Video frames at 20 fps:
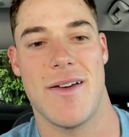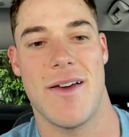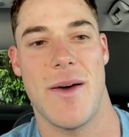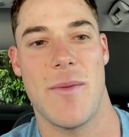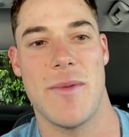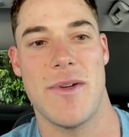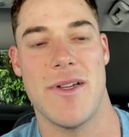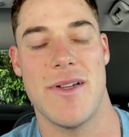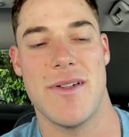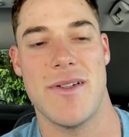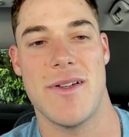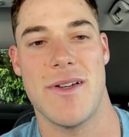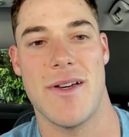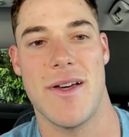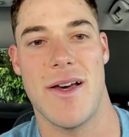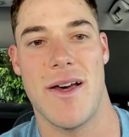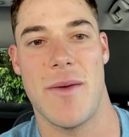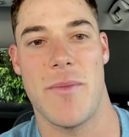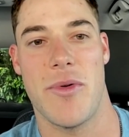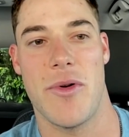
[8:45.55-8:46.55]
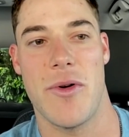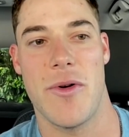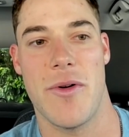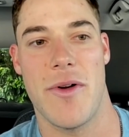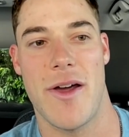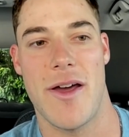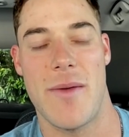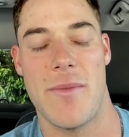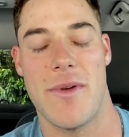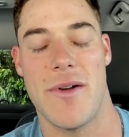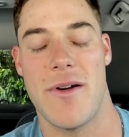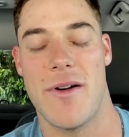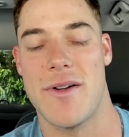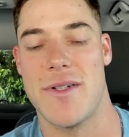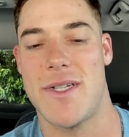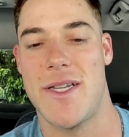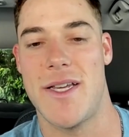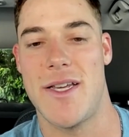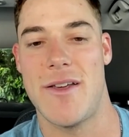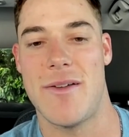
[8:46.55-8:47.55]
coming into a program or
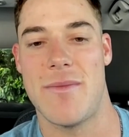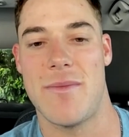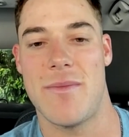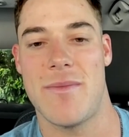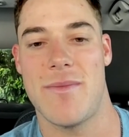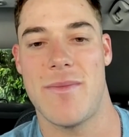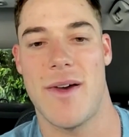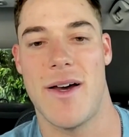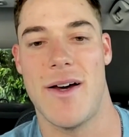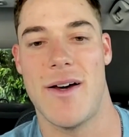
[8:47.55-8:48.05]
a team